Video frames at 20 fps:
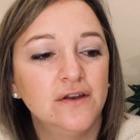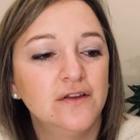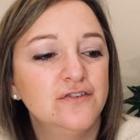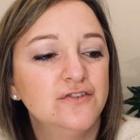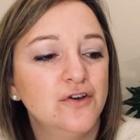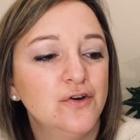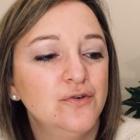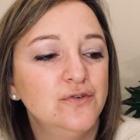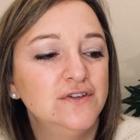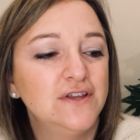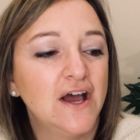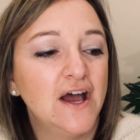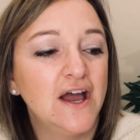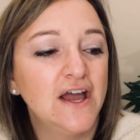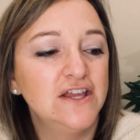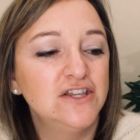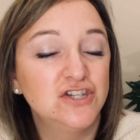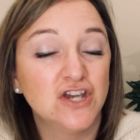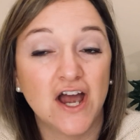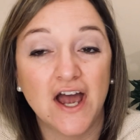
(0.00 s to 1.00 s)
So
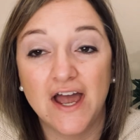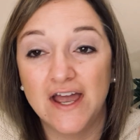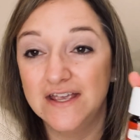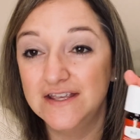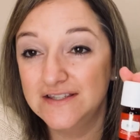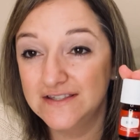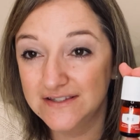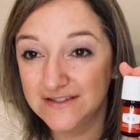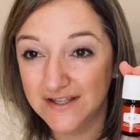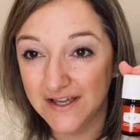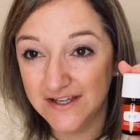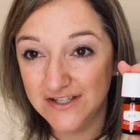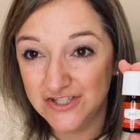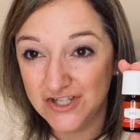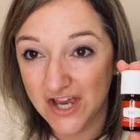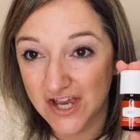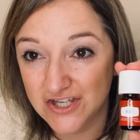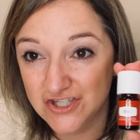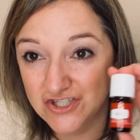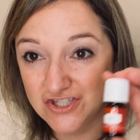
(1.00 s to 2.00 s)
Digize,
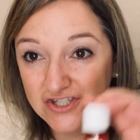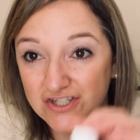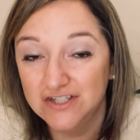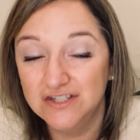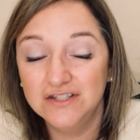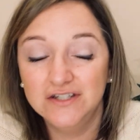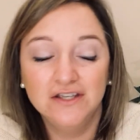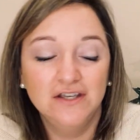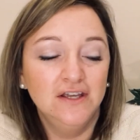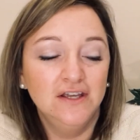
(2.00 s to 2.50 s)
digestion.